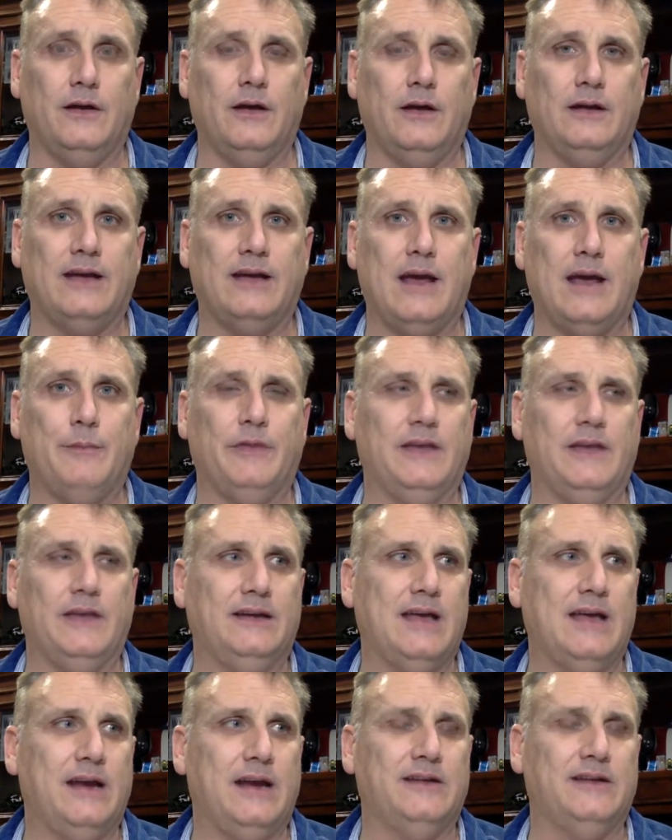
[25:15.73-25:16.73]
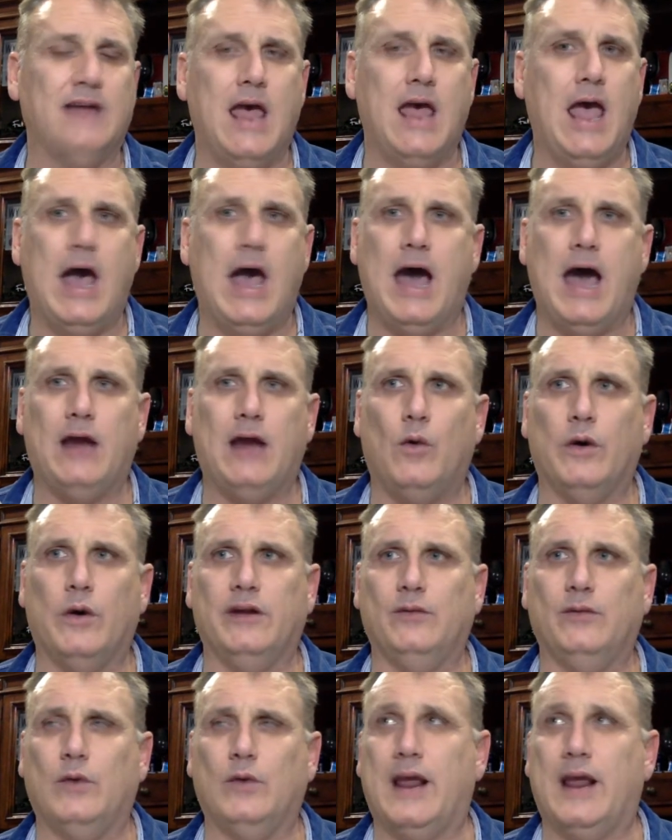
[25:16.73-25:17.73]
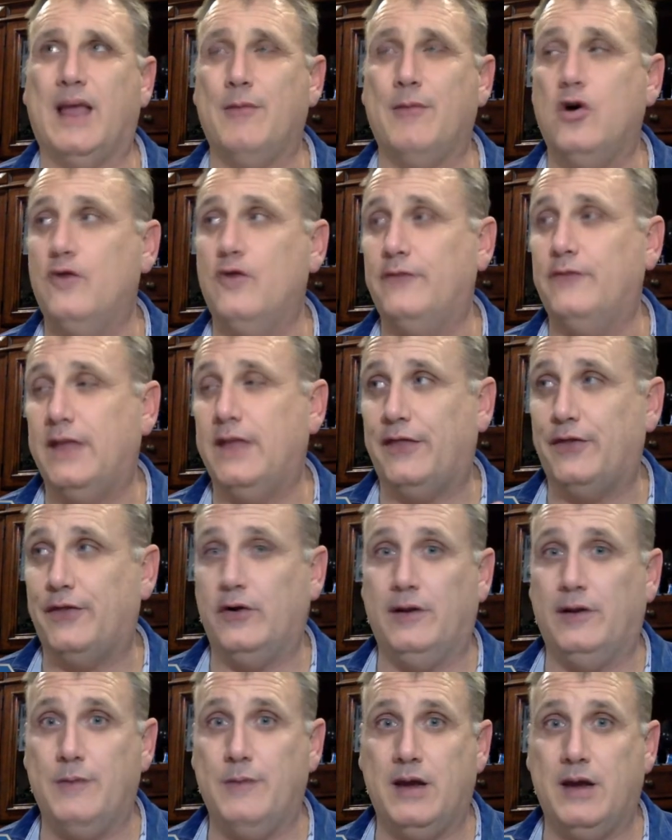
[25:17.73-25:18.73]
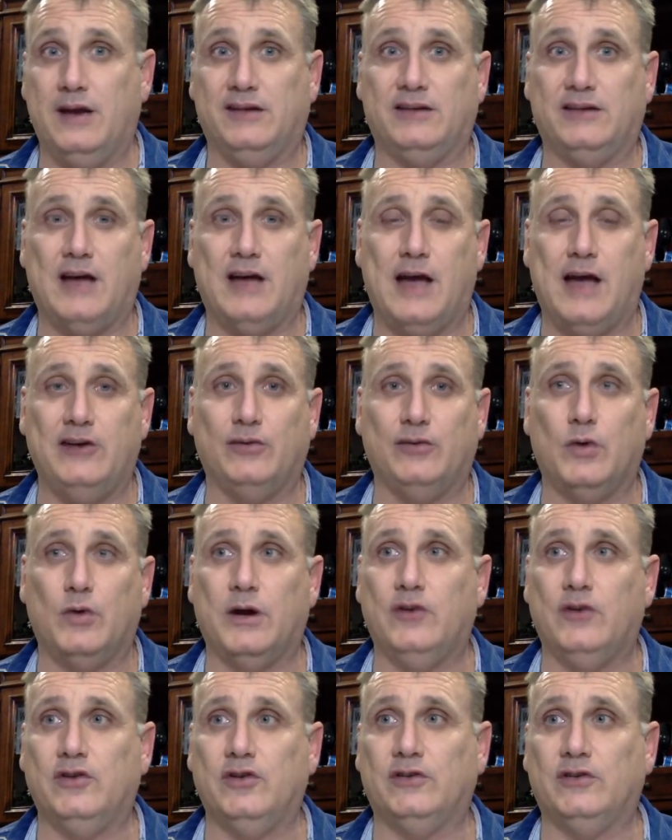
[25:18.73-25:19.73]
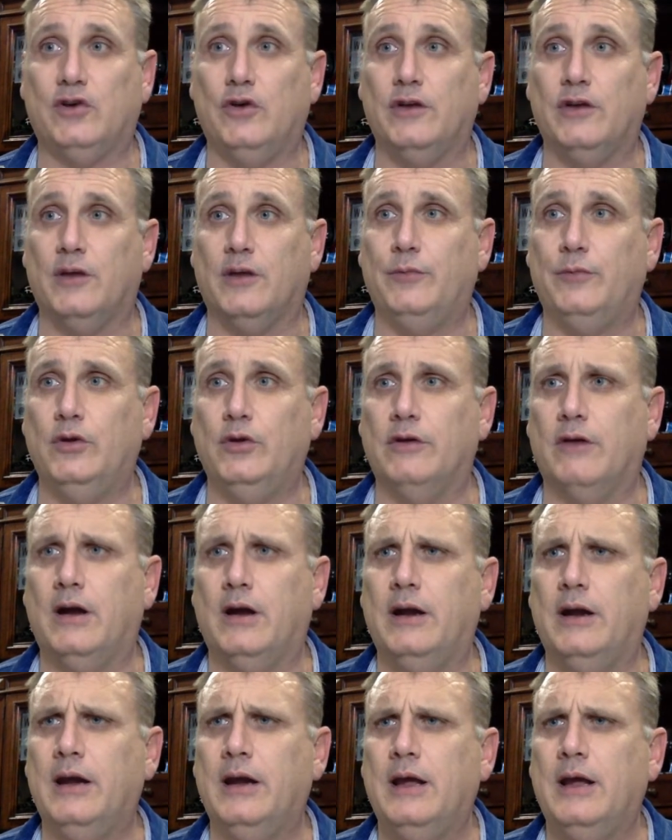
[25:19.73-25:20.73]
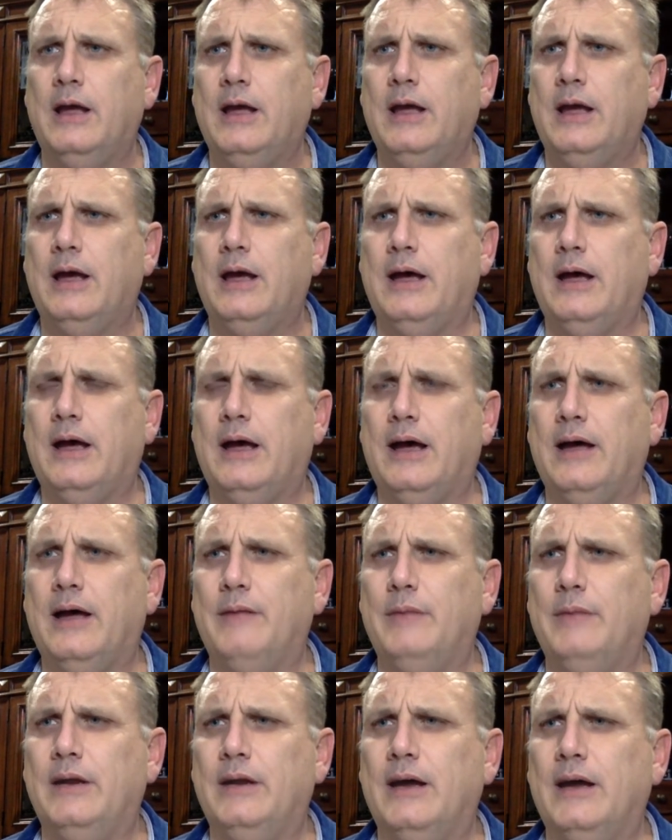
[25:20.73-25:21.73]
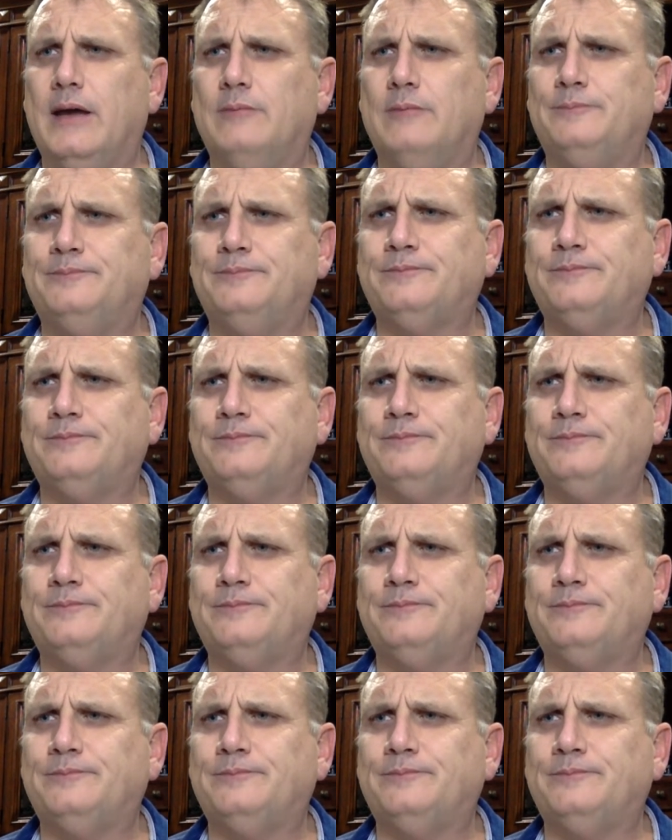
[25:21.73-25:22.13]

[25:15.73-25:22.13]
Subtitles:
intent. But the intent is I don't want to. When I come home for that 30 minutes, I just want to just turn the computer on and be done.